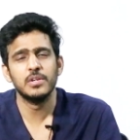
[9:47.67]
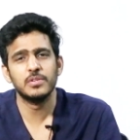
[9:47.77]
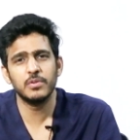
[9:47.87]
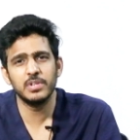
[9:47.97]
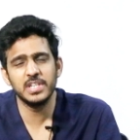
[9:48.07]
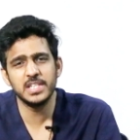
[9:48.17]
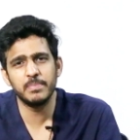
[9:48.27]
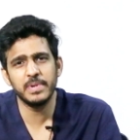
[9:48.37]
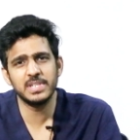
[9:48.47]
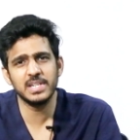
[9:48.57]
So these
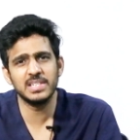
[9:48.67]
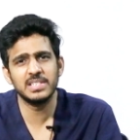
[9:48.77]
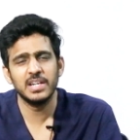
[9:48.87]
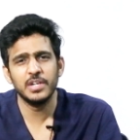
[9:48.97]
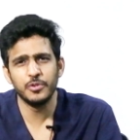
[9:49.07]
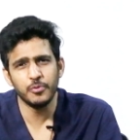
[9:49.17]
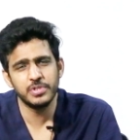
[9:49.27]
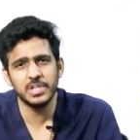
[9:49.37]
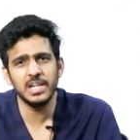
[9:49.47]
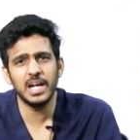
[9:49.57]
patients
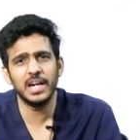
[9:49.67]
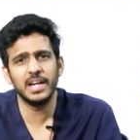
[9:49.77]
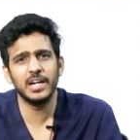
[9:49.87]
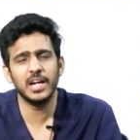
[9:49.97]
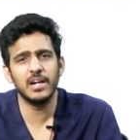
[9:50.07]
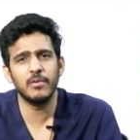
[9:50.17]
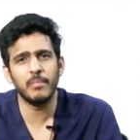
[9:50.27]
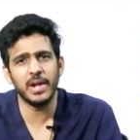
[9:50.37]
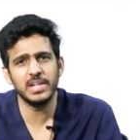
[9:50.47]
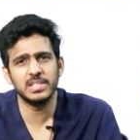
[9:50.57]
usually are treated
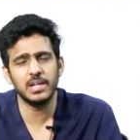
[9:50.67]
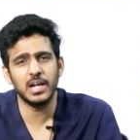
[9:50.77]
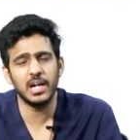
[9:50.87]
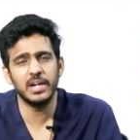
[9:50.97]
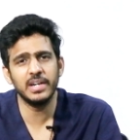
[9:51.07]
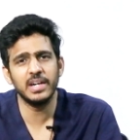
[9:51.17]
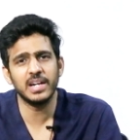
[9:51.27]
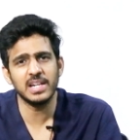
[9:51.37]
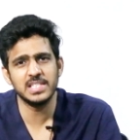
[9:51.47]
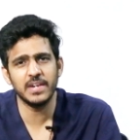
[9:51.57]

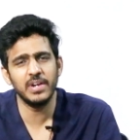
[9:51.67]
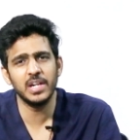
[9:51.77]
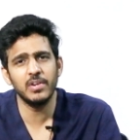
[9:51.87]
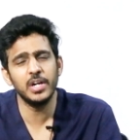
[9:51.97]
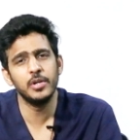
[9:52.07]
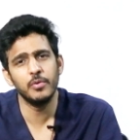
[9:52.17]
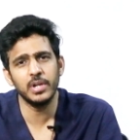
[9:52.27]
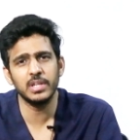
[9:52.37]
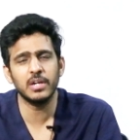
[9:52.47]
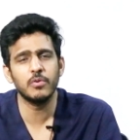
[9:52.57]
conservatively
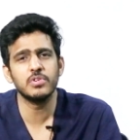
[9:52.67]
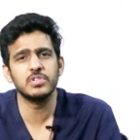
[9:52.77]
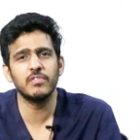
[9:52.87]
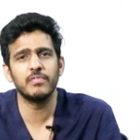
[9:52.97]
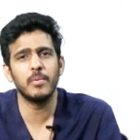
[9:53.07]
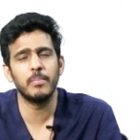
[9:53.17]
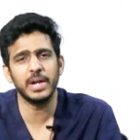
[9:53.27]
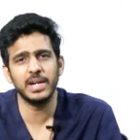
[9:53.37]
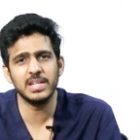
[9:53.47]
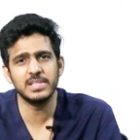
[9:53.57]
during the course of
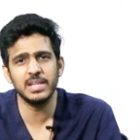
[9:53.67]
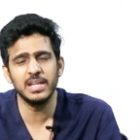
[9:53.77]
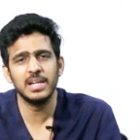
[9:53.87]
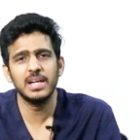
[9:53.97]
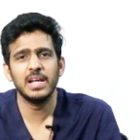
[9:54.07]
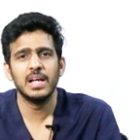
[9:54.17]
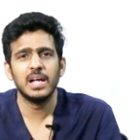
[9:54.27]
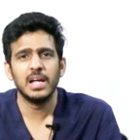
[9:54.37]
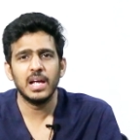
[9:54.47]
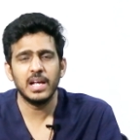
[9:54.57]
pregnancy,
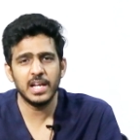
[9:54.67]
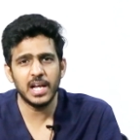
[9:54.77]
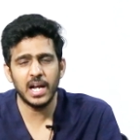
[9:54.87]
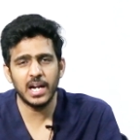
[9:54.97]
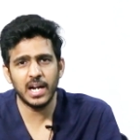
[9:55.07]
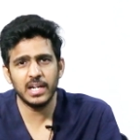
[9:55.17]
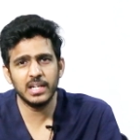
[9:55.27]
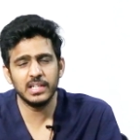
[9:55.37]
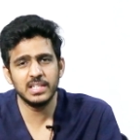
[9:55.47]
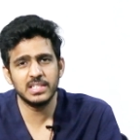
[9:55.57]

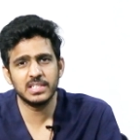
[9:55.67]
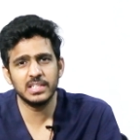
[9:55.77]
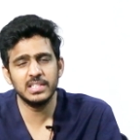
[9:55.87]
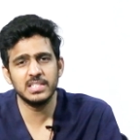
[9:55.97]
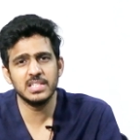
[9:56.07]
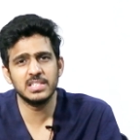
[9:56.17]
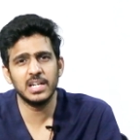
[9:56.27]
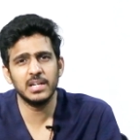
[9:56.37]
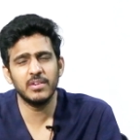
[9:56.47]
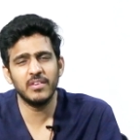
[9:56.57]
And this is
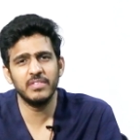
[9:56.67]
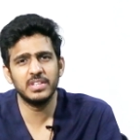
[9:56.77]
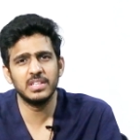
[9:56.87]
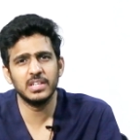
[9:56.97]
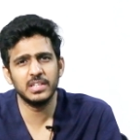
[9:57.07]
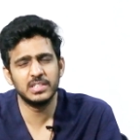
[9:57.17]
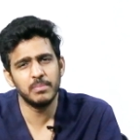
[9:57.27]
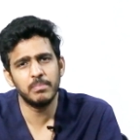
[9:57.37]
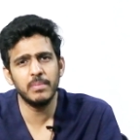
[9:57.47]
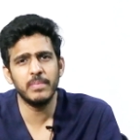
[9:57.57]
done with
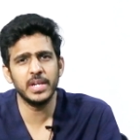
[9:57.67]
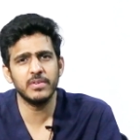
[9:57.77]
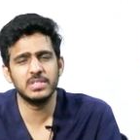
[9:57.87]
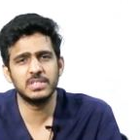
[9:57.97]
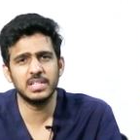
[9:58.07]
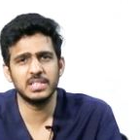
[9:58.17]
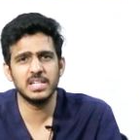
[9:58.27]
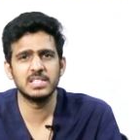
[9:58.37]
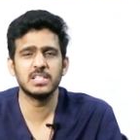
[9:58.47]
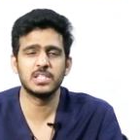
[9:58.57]
simple manuals such
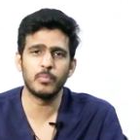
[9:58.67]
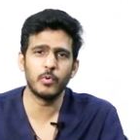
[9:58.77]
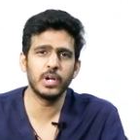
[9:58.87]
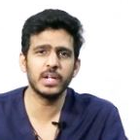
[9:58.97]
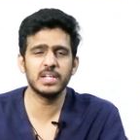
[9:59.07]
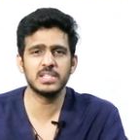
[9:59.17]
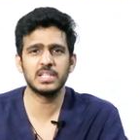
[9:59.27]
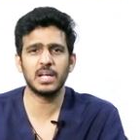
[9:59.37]
as supporting this